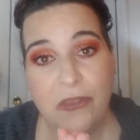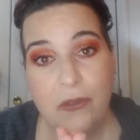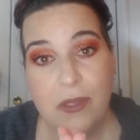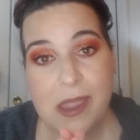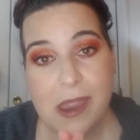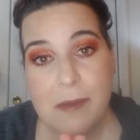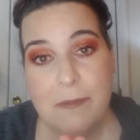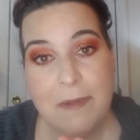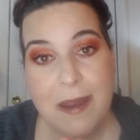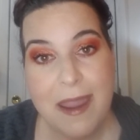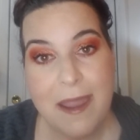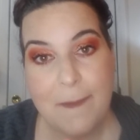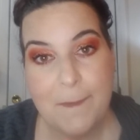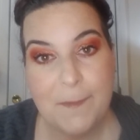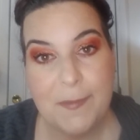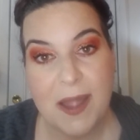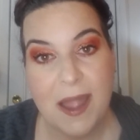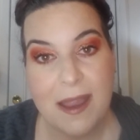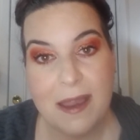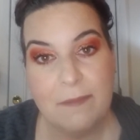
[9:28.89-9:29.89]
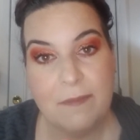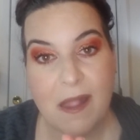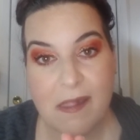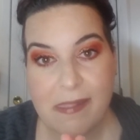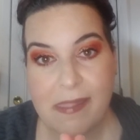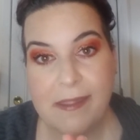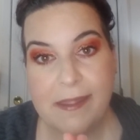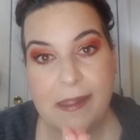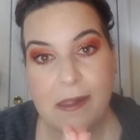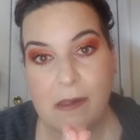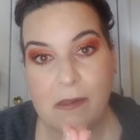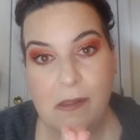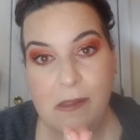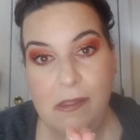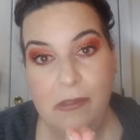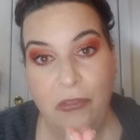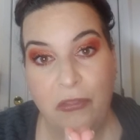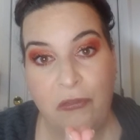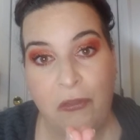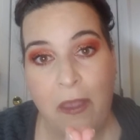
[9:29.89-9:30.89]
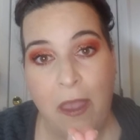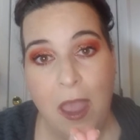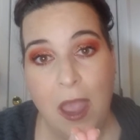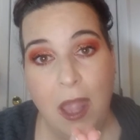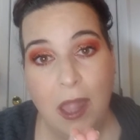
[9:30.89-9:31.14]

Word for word: You can make bi monthly goals.